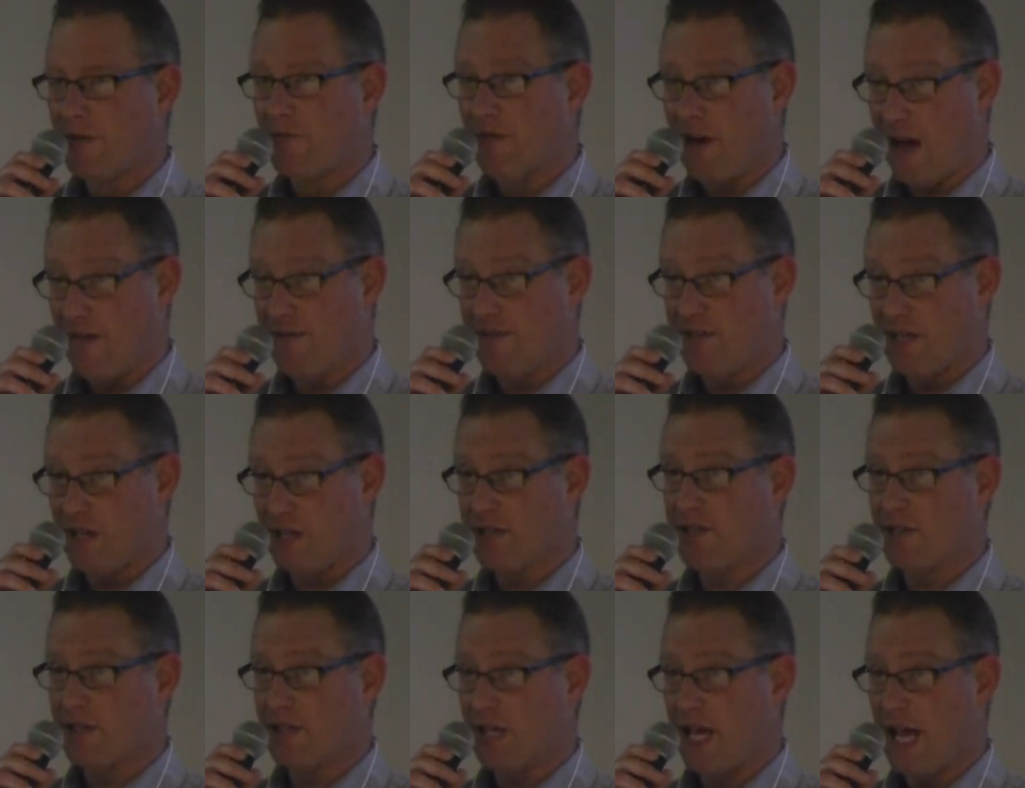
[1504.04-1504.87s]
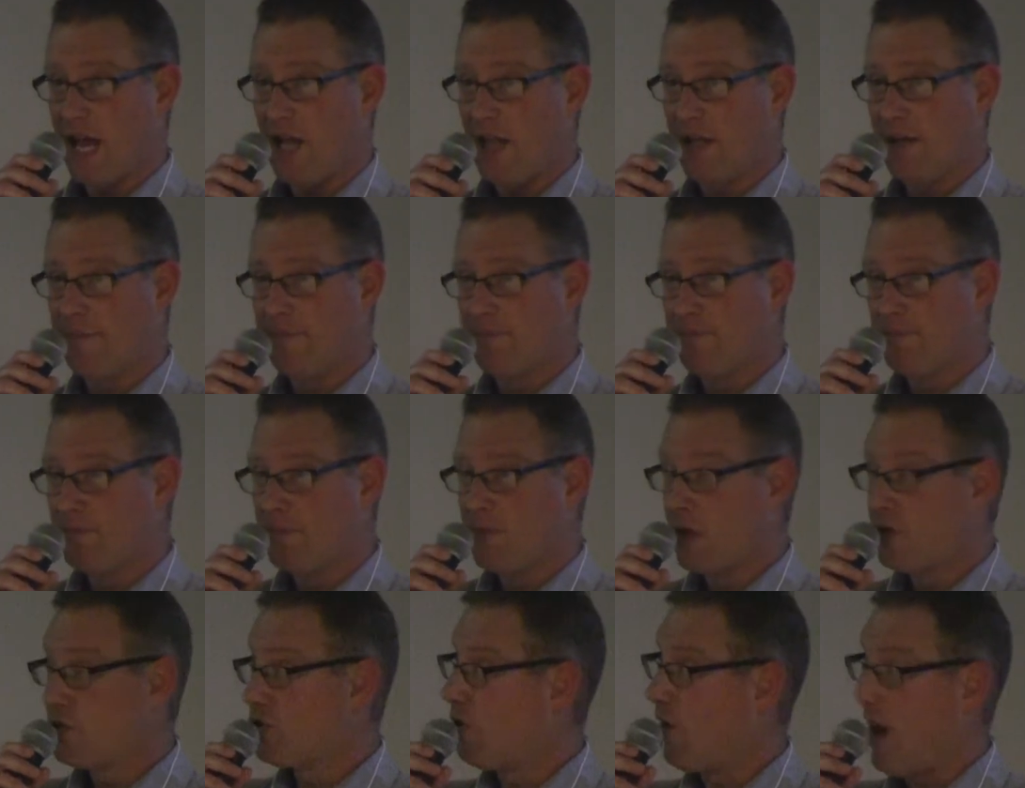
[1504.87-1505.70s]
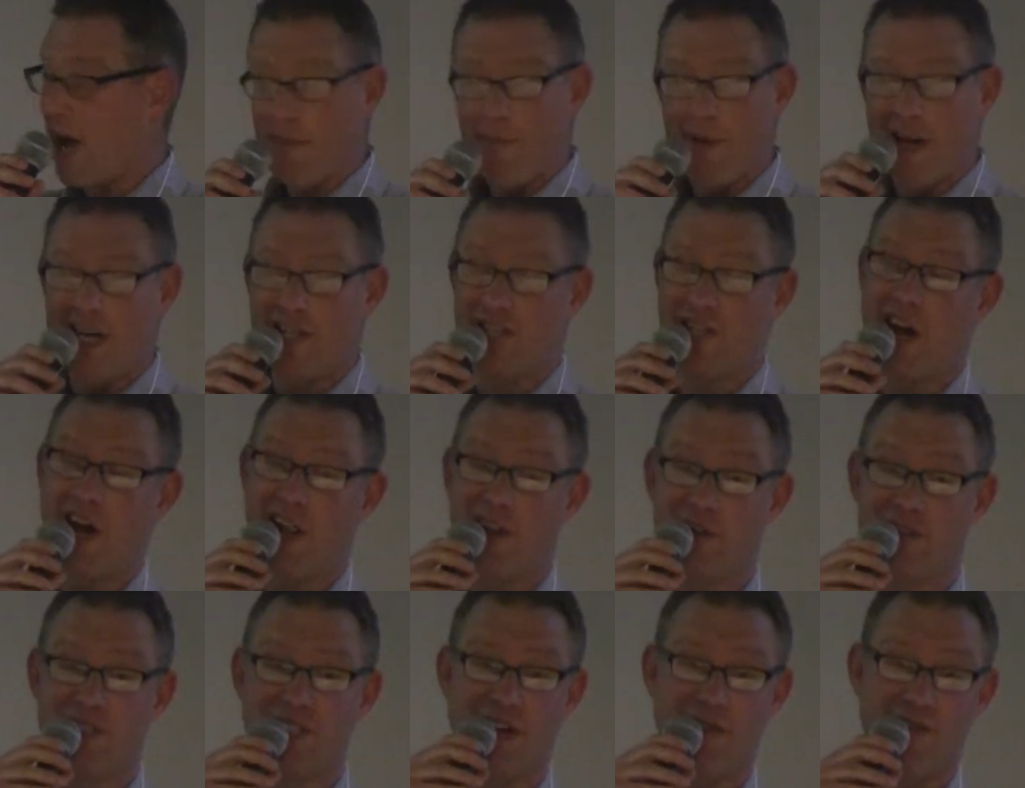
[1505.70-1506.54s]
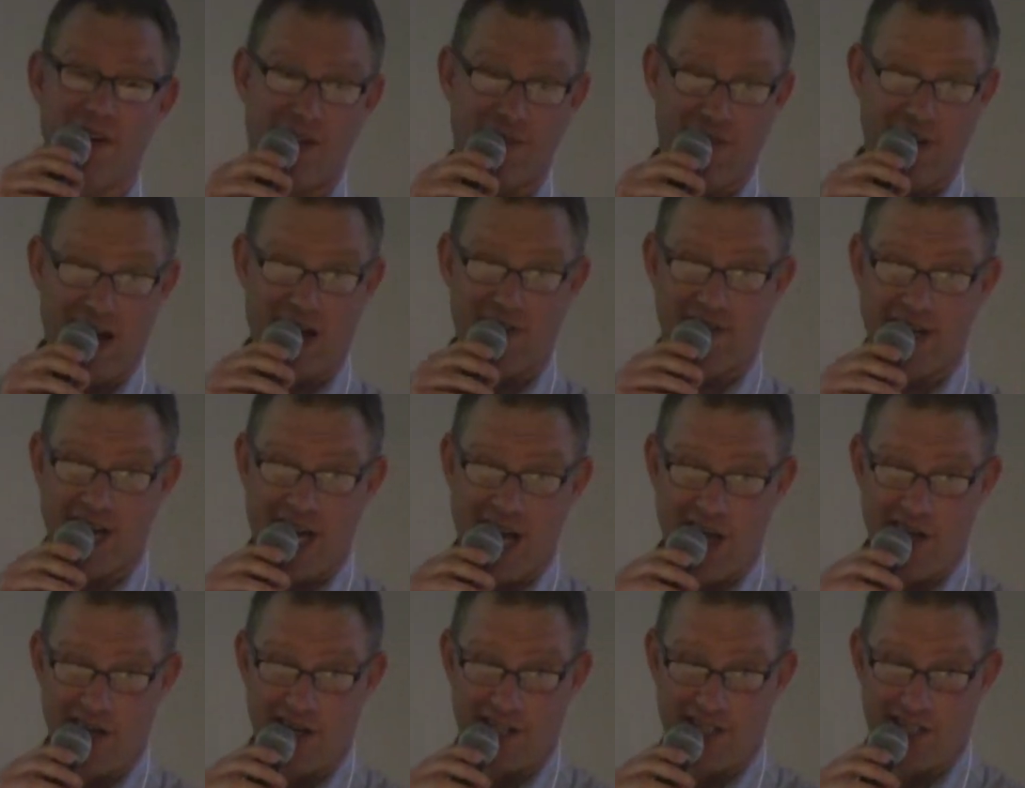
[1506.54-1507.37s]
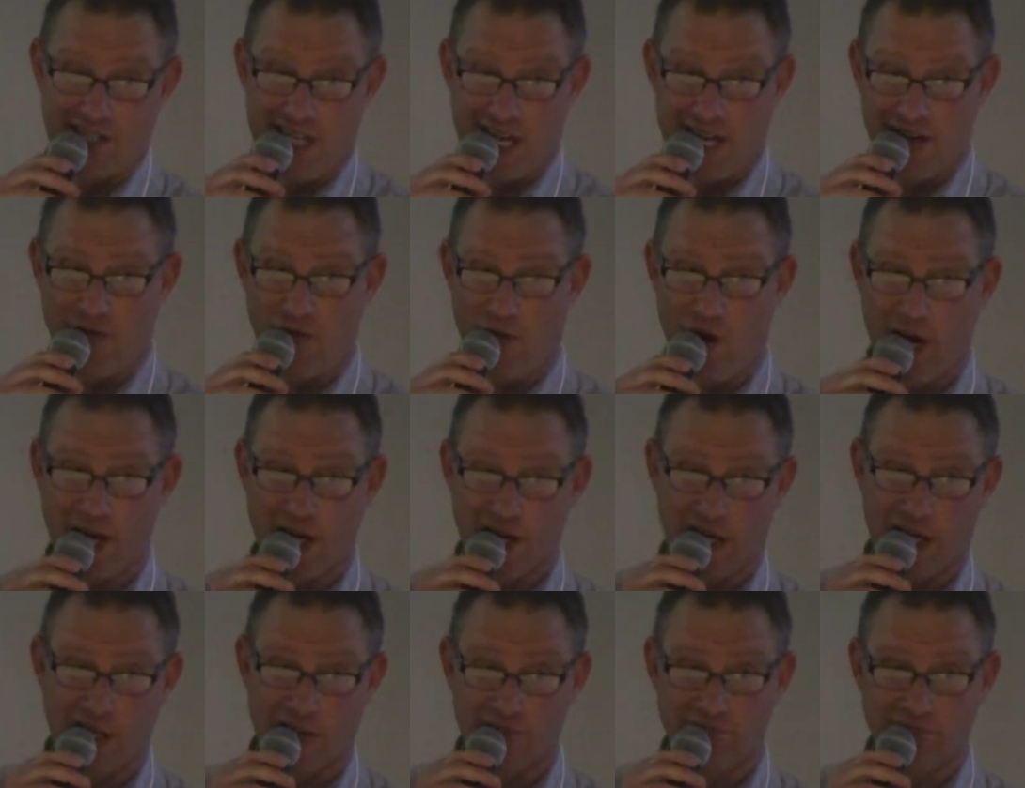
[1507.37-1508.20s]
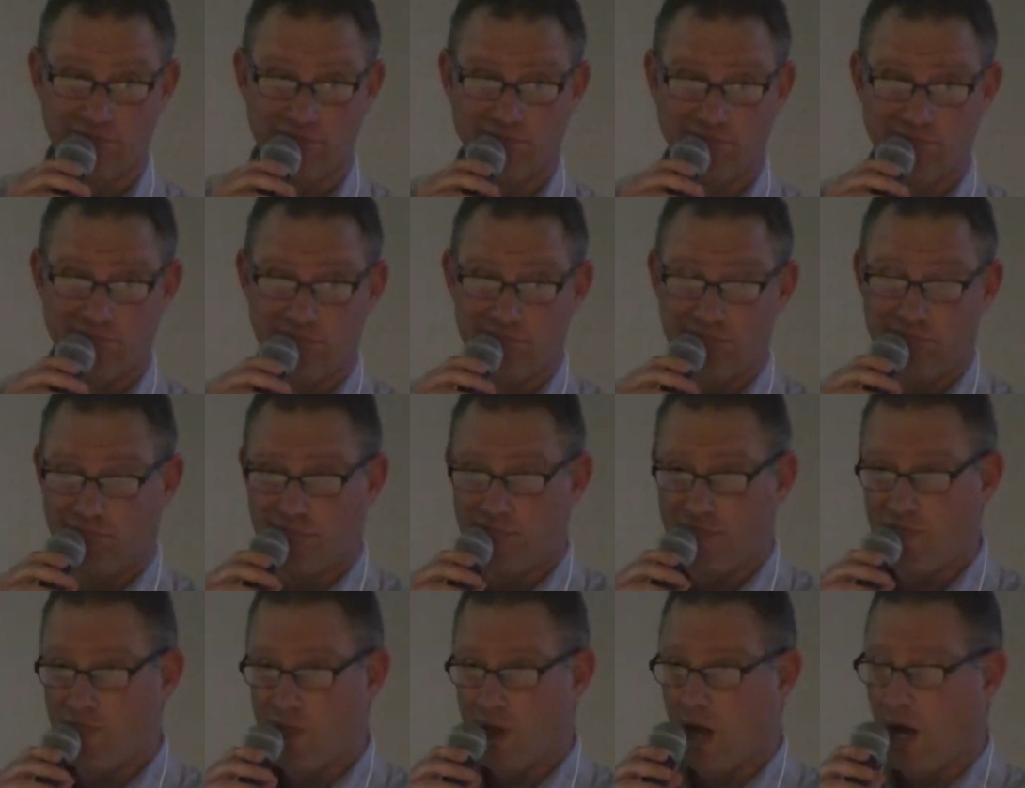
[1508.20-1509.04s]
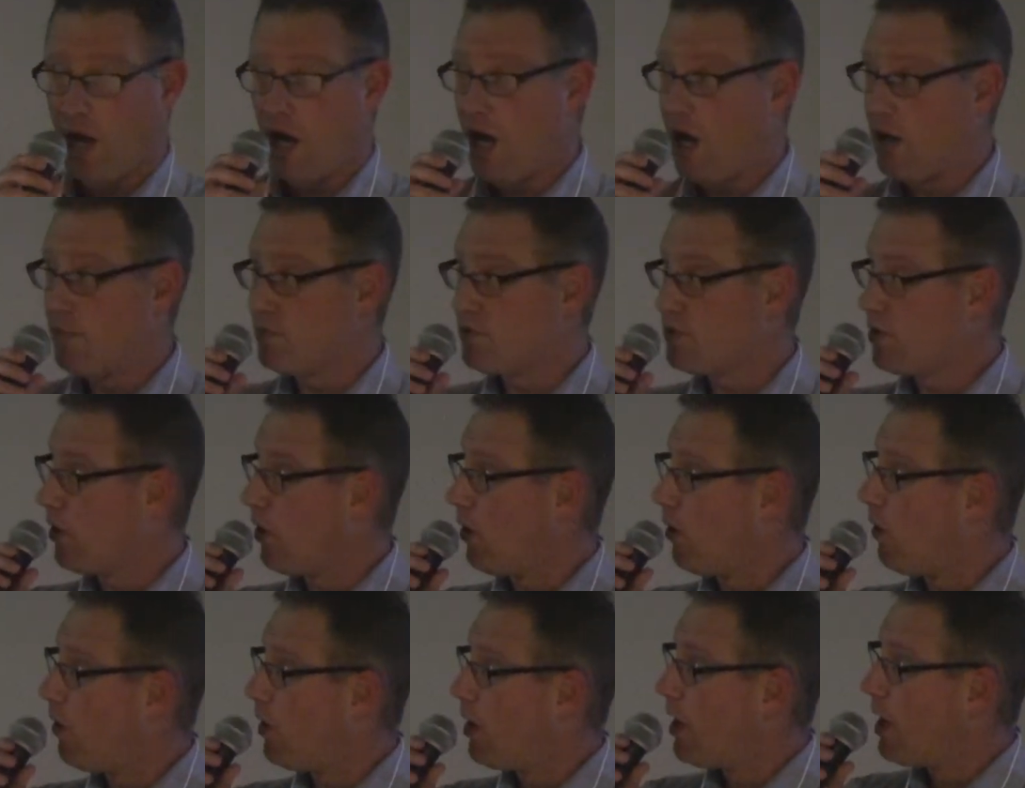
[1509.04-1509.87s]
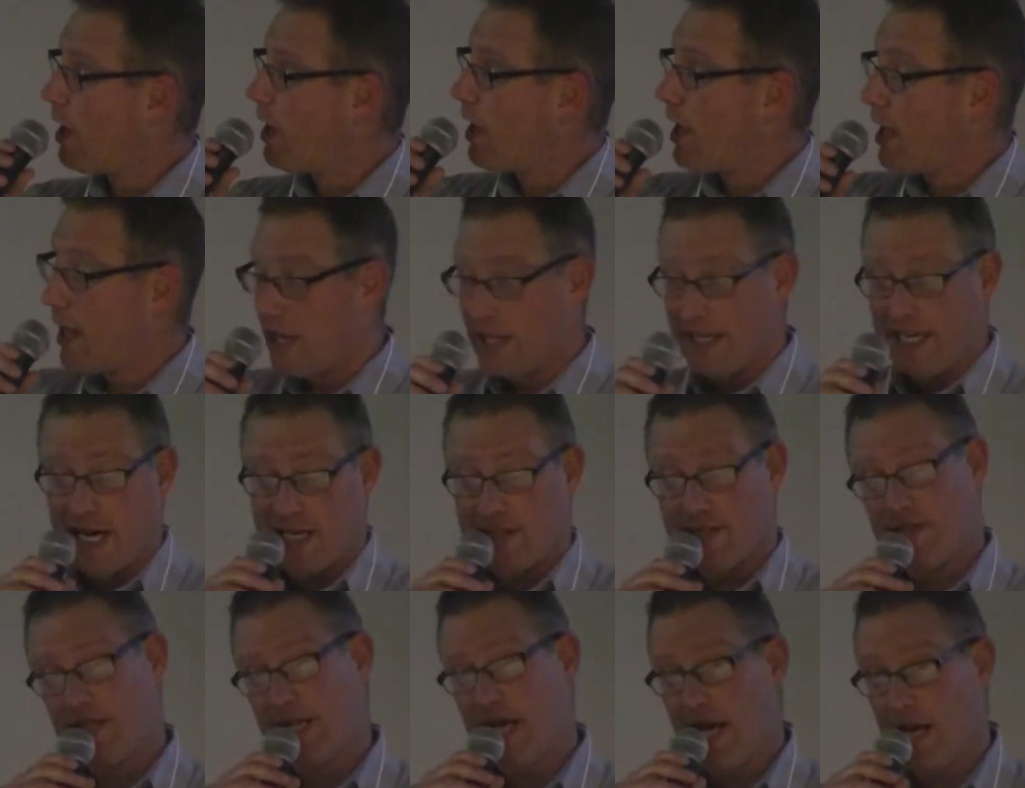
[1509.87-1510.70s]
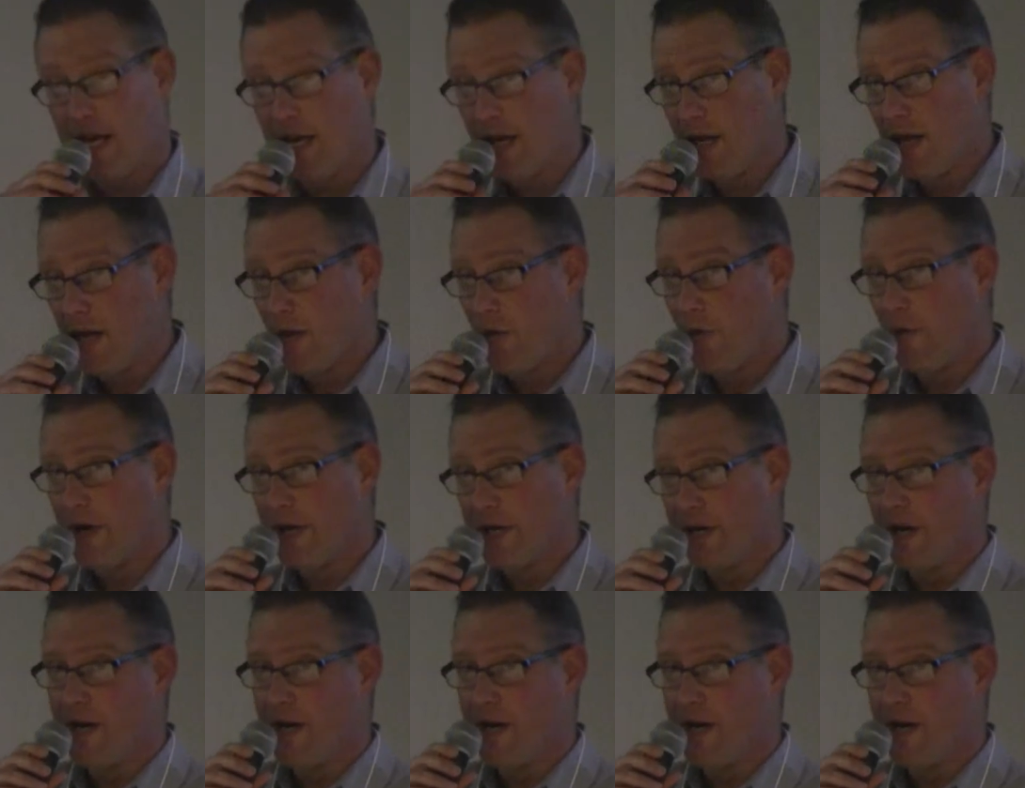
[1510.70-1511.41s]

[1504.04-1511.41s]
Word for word: five cents a gallon. So I pay a dollar seventy-five a gallon as a native winery. Um, so yes, that when